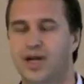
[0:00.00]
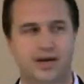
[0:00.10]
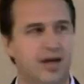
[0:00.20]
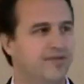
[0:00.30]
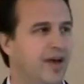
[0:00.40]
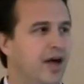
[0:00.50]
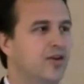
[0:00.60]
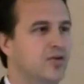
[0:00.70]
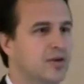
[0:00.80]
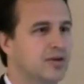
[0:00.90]
Now, not
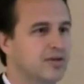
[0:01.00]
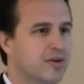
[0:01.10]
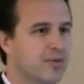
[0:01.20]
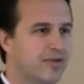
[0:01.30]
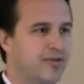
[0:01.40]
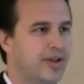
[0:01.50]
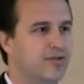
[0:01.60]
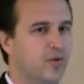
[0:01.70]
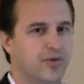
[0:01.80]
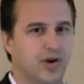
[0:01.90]
value in some of the
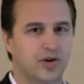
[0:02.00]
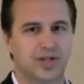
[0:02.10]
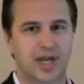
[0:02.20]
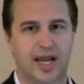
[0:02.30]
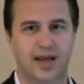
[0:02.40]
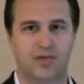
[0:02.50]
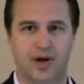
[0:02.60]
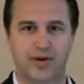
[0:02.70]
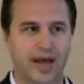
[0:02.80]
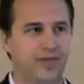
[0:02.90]
sense that we've heard today
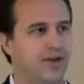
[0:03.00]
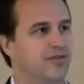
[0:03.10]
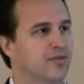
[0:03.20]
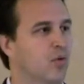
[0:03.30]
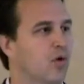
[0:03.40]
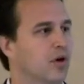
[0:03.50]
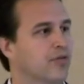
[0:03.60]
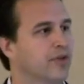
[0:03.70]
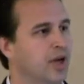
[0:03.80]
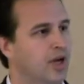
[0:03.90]
around ethics and
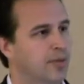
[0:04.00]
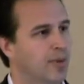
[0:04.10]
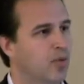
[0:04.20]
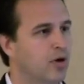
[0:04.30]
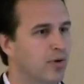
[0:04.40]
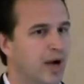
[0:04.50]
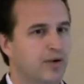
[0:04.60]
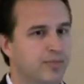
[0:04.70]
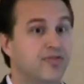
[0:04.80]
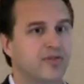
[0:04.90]
morals, but more
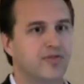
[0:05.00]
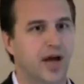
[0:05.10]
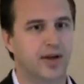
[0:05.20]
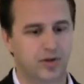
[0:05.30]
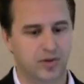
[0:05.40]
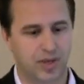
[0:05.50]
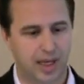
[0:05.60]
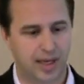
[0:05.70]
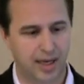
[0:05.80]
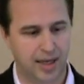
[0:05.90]
around business value,
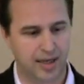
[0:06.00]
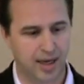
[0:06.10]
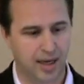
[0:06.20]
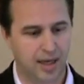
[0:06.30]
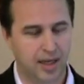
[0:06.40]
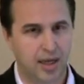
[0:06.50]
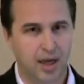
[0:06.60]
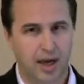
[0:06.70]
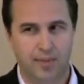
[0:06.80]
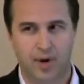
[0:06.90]
and, and uh,
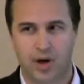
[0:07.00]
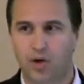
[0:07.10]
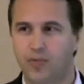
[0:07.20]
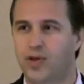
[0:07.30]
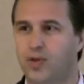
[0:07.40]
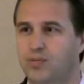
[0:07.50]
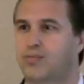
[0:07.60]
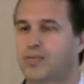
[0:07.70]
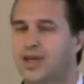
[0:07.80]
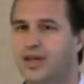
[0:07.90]
uh, hopefully
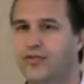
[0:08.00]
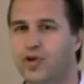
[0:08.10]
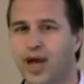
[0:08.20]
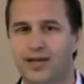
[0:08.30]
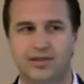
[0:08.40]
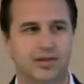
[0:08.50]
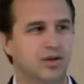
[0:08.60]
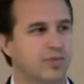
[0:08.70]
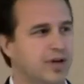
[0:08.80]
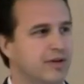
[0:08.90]
give you guys a
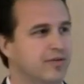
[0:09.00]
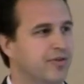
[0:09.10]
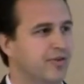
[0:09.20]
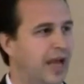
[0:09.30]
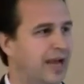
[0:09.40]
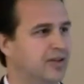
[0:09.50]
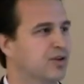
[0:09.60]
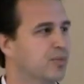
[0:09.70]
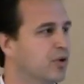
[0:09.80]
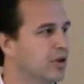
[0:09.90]
little bit of, of
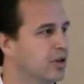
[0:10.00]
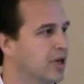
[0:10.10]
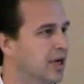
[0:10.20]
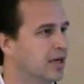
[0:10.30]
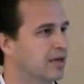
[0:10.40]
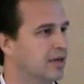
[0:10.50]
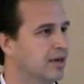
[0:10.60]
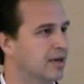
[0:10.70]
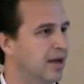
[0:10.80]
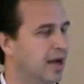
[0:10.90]
actionable uh,
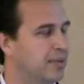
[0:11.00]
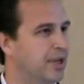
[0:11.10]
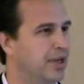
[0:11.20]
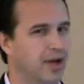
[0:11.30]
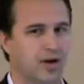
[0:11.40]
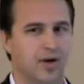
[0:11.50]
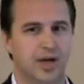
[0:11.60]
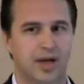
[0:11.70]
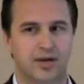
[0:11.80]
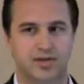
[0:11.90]
uh, IP here
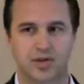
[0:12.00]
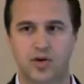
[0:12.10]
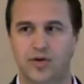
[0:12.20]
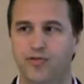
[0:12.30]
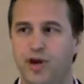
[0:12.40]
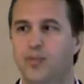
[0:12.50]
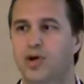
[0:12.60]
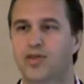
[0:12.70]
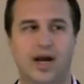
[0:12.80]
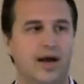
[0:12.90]
and, and, show you a
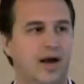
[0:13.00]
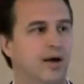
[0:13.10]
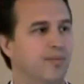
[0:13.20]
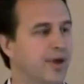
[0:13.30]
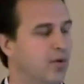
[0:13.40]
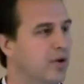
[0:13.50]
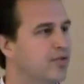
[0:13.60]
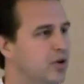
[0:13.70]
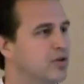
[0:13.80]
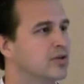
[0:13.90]
framework that, um, that
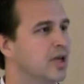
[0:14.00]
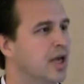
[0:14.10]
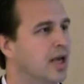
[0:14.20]
we've used